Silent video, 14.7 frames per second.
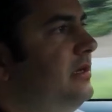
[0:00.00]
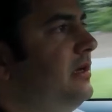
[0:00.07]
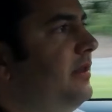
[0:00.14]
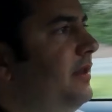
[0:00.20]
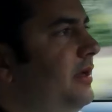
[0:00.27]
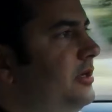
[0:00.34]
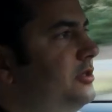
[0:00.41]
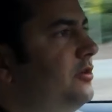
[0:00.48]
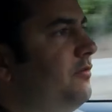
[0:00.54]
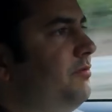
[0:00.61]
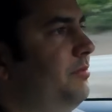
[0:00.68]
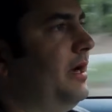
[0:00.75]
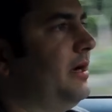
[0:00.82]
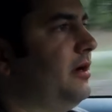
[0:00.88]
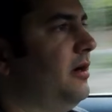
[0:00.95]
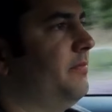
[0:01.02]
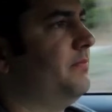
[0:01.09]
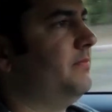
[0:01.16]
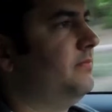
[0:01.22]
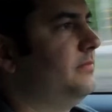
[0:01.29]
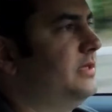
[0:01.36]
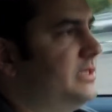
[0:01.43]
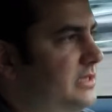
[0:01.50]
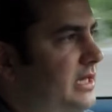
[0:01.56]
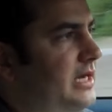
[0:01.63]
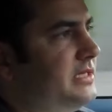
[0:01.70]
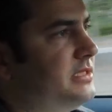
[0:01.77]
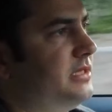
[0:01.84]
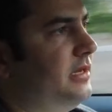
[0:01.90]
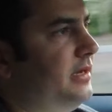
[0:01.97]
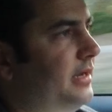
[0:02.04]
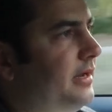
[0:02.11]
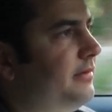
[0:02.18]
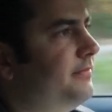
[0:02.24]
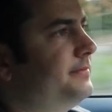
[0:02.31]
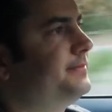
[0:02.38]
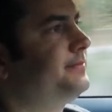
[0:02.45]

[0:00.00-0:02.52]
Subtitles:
and then drove it back up this last Sunday.